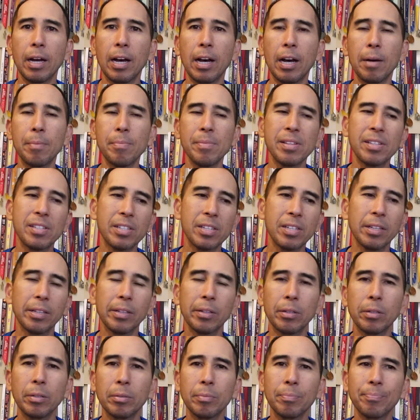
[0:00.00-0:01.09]
Um, it's a
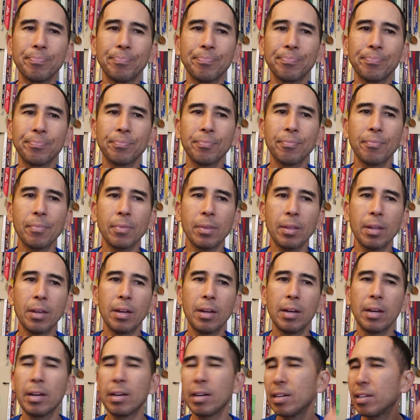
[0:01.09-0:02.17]
little,
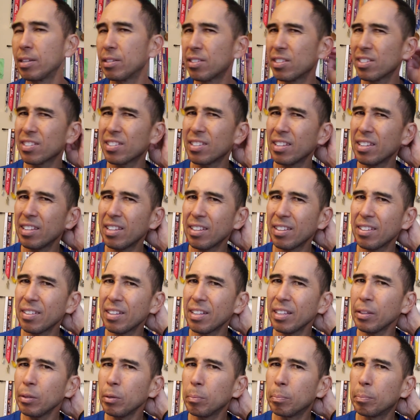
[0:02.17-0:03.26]
uh, just
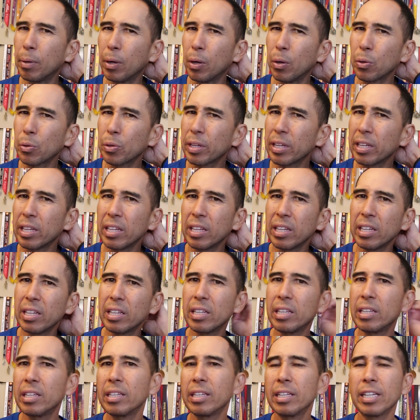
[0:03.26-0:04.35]
a little
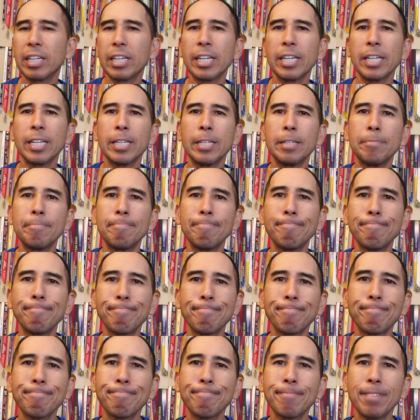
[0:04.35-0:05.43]
bulky, um,
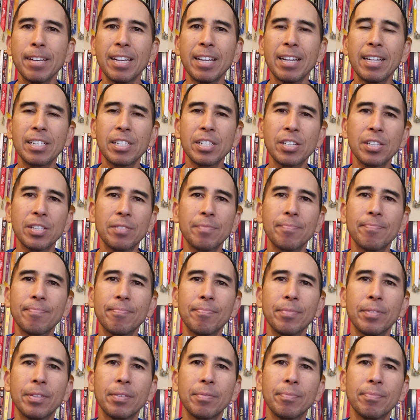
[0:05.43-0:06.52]
and I just,
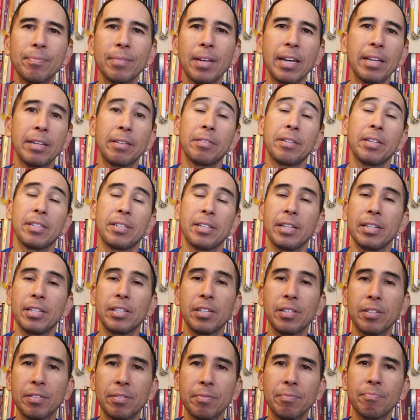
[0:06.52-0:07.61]
I guess I
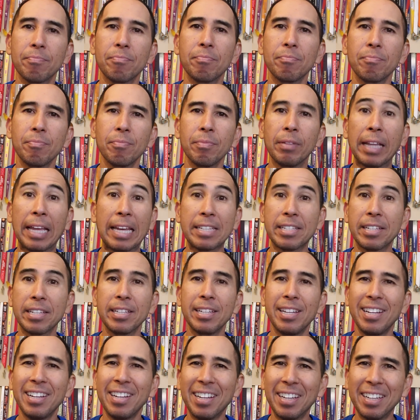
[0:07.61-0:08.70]
just
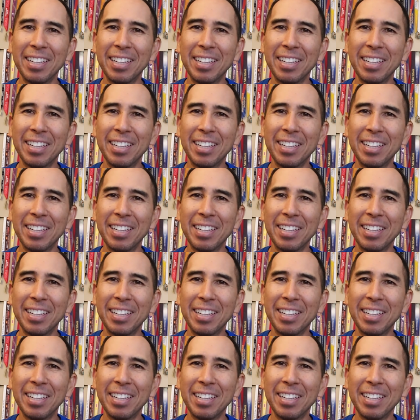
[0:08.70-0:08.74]
lazy